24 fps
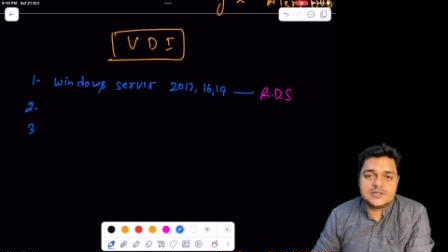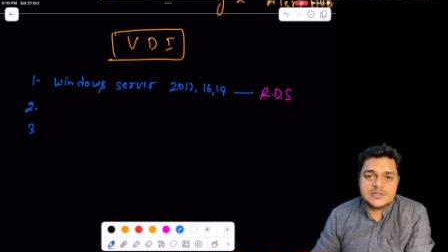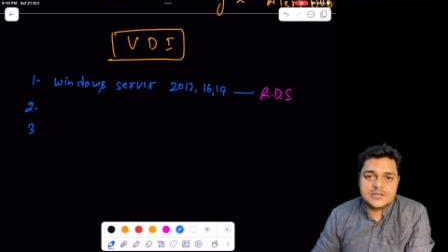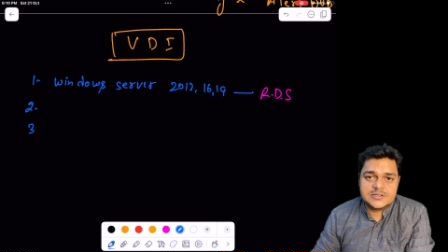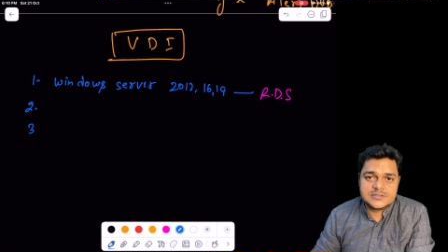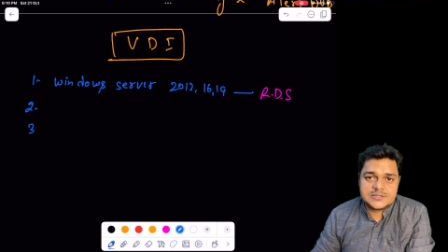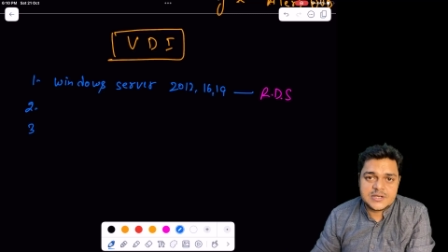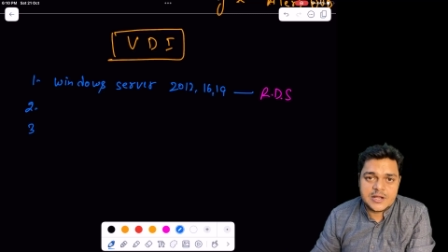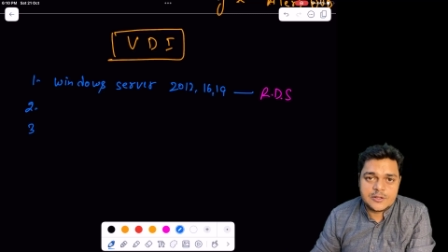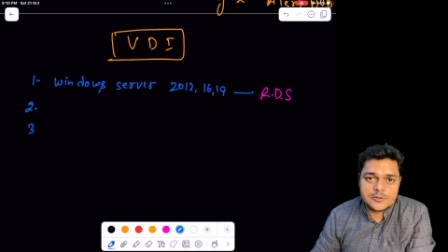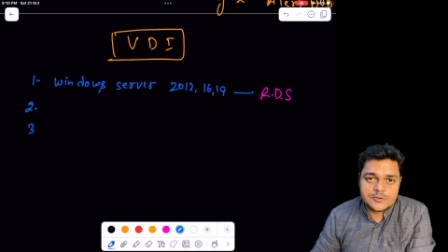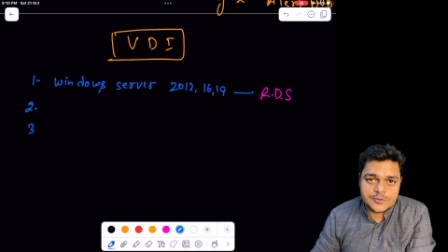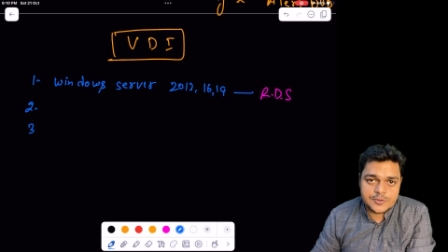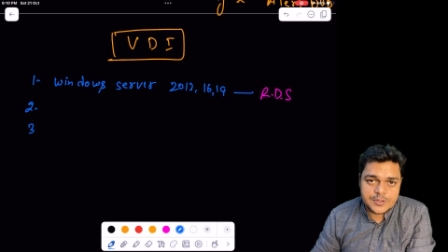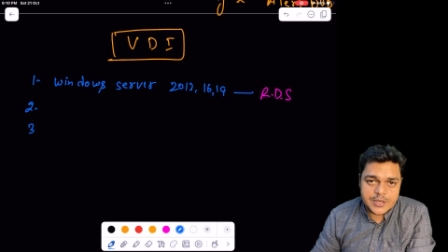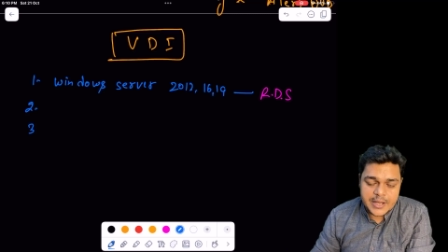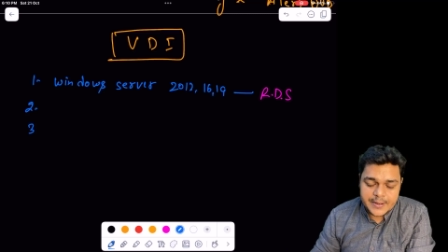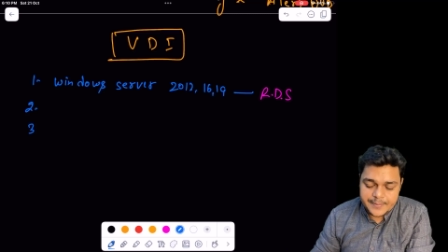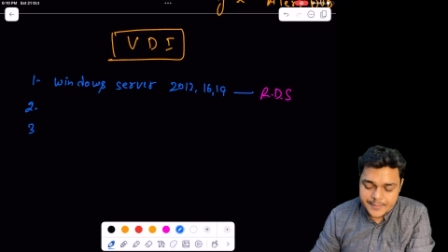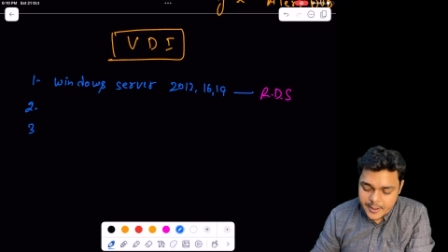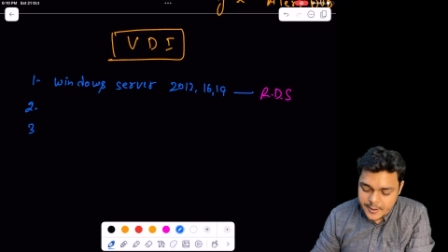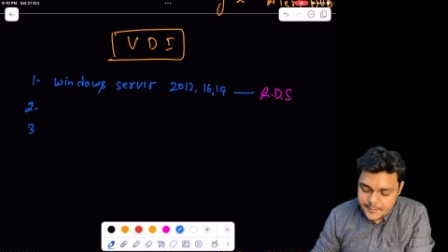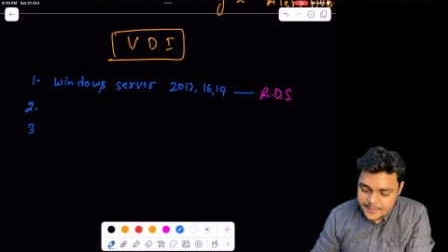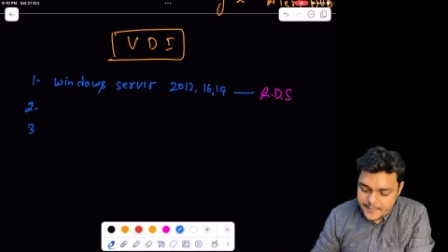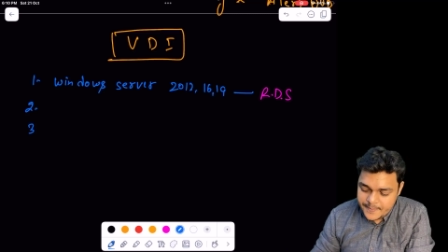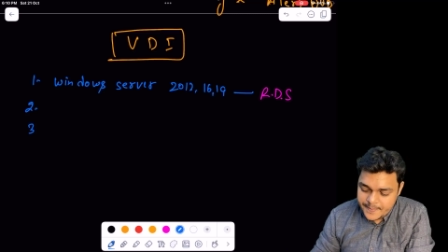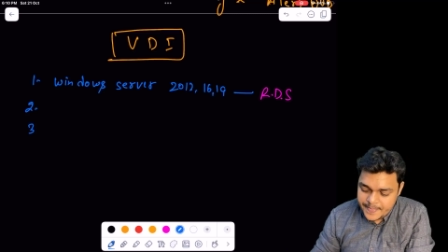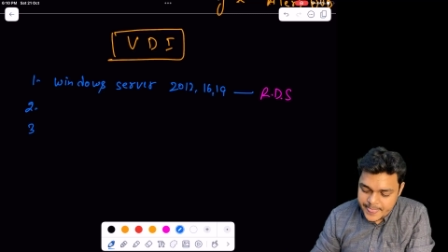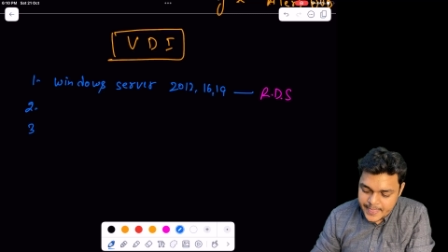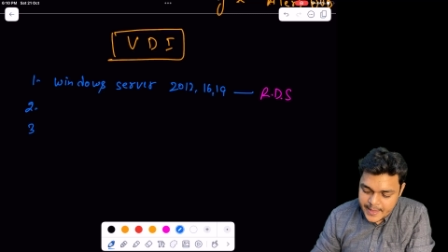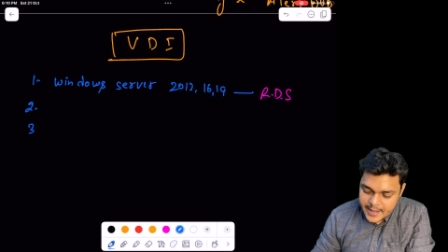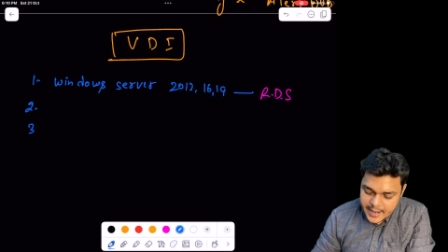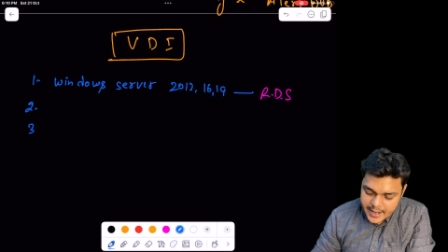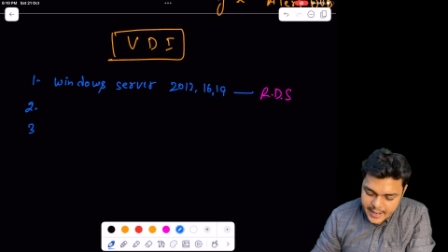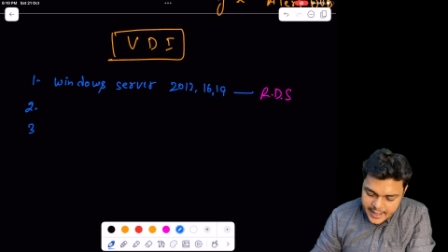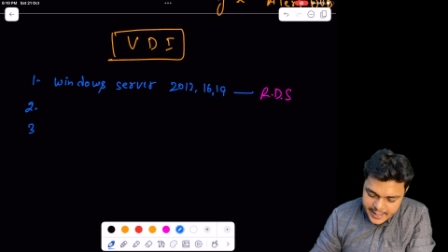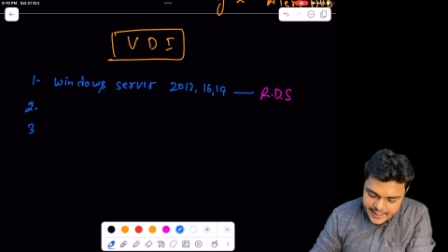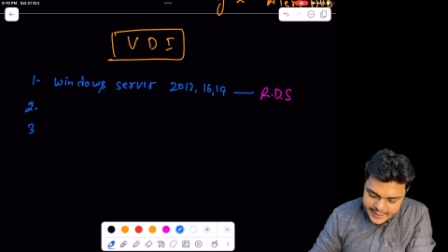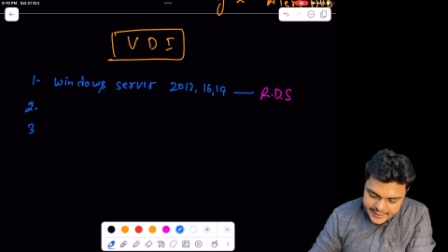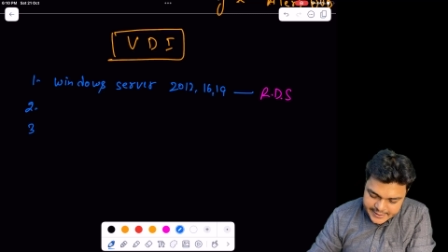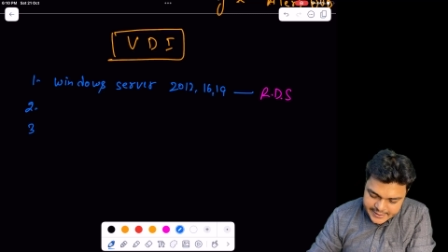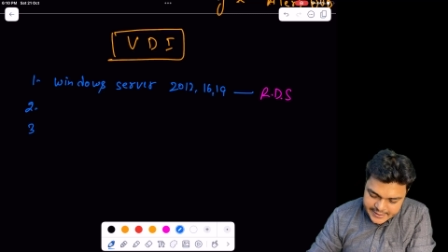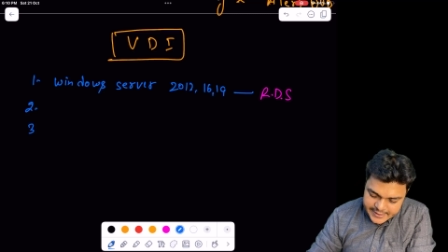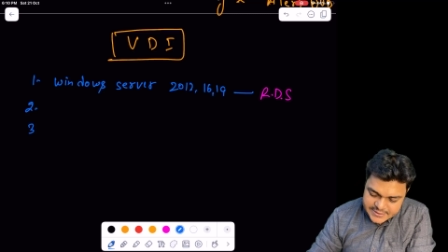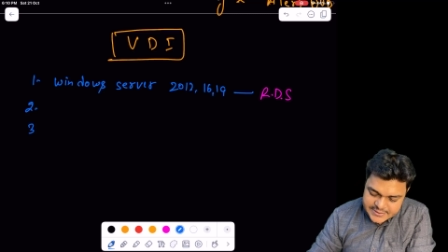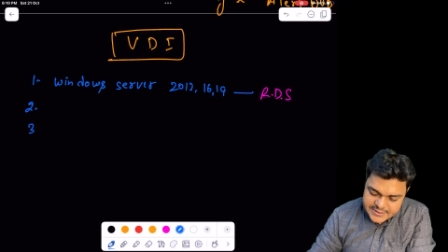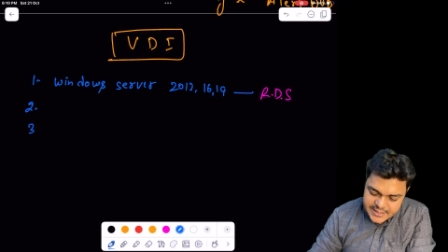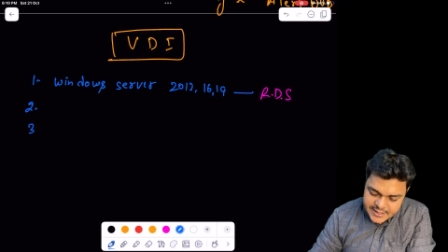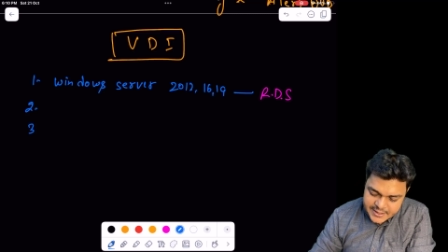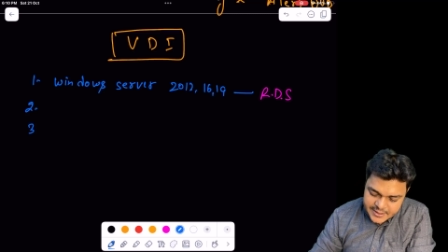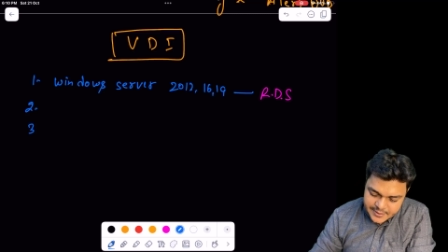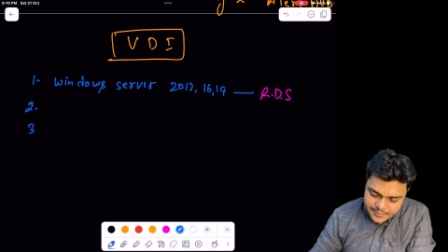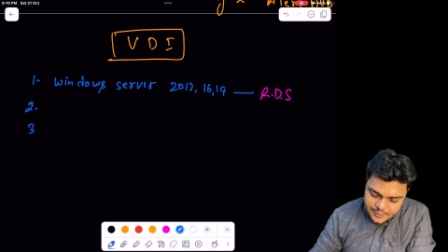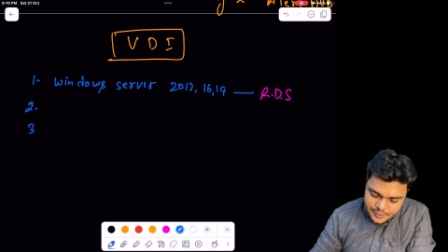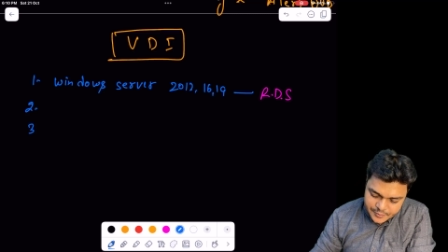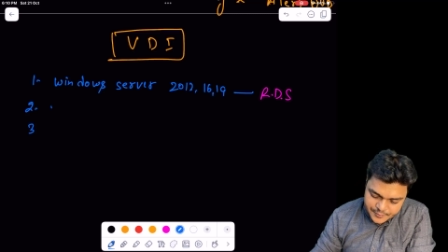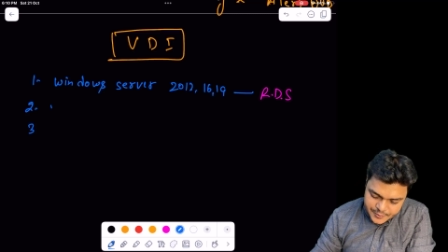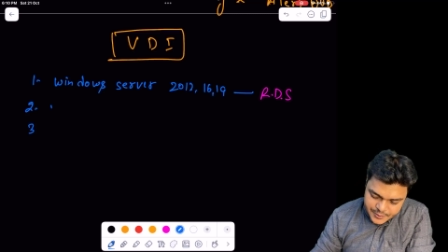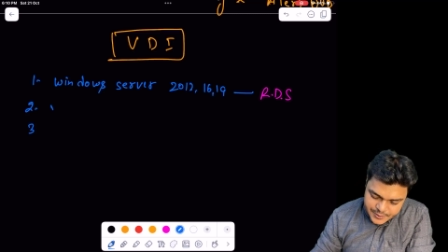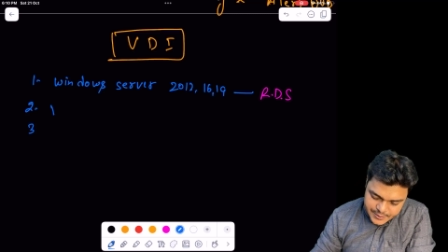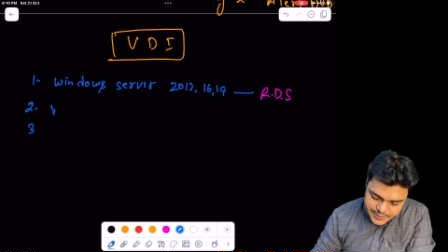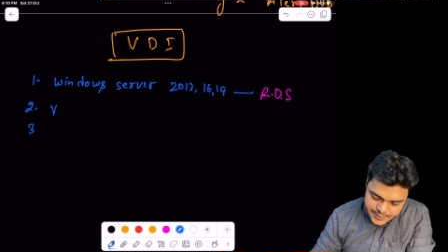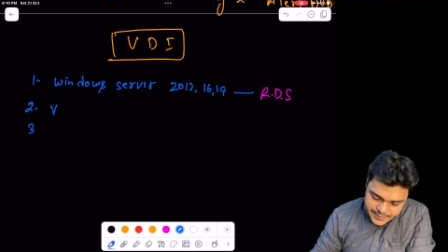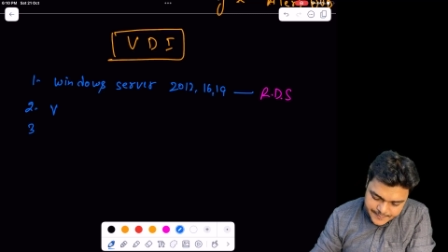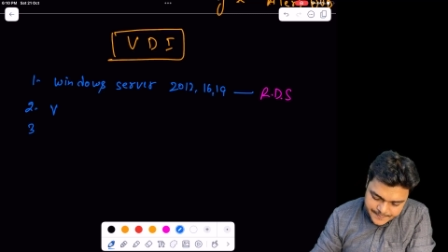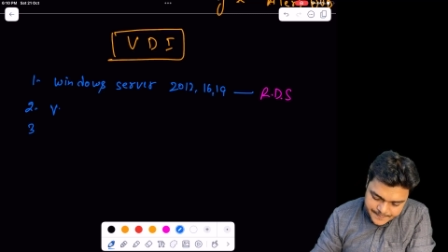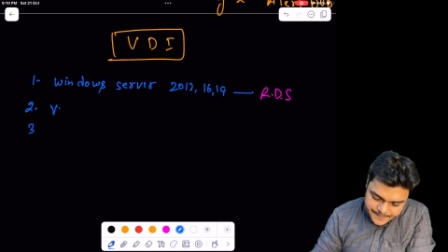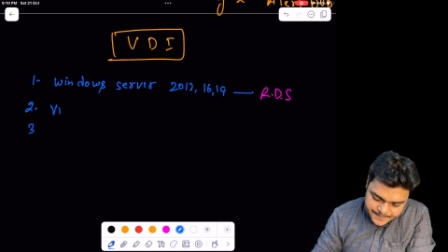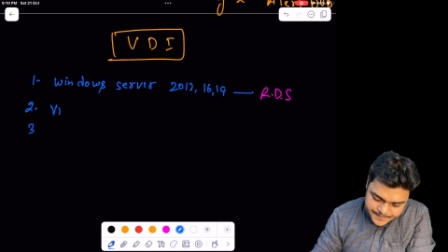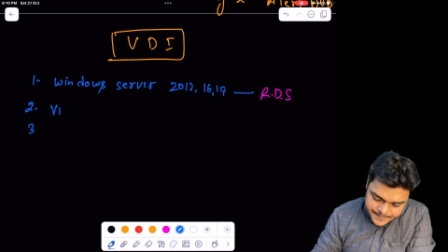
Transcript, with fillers: is also type of RDS or WPDA.